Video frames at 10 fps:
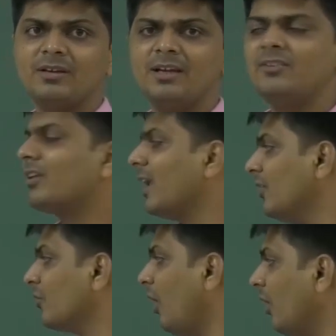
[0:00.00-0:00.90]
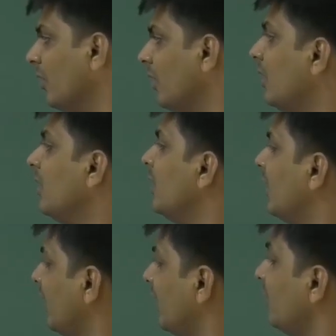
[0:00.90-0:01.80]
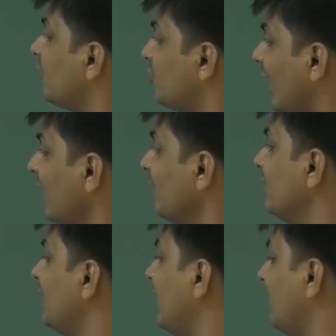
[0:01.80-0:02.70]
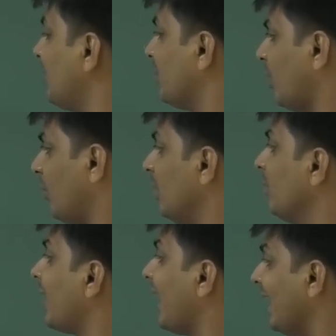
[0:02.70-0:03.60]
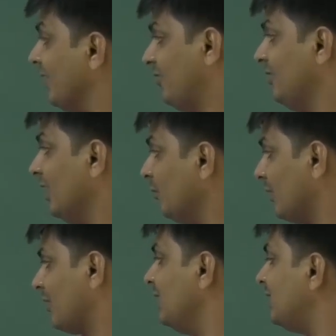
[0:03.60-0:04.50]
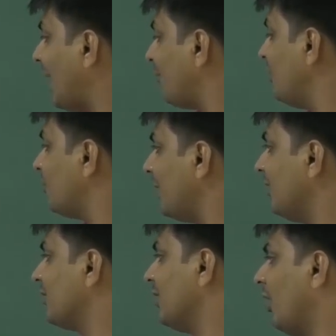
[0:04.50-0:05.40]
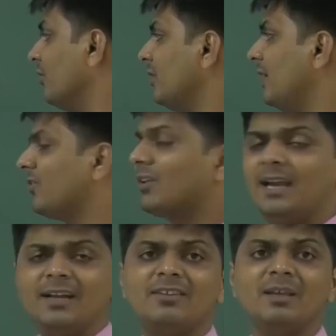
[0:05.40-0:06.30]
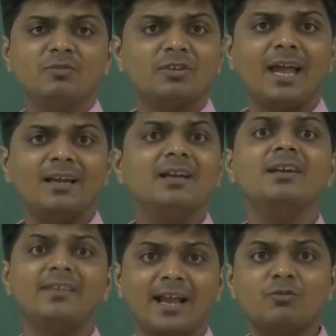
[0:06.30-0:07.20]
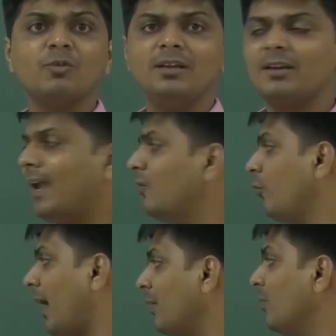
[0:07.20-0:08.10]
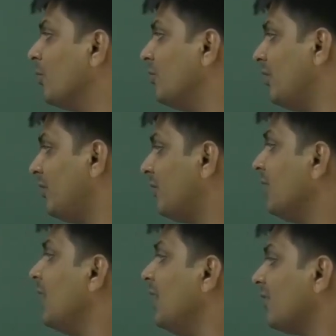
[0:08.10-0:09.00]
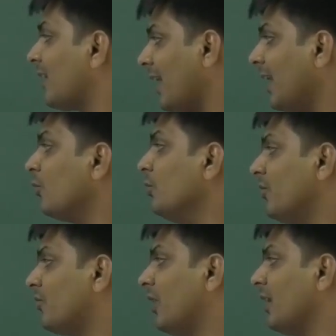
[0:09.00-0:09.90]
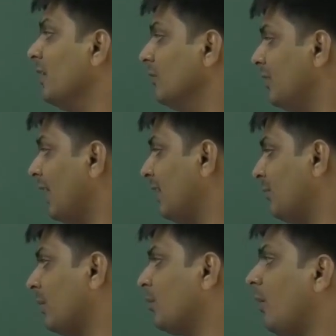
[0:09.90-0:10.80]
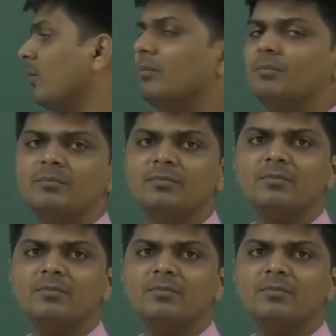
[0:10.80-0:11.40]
It's again wrong. Struggling with the algebra problem, Kenneth nervously tapped his pencil on the desk. It seems right, and it is actually right. Why? Because it is Kenneth who is struggling with the algebra problem.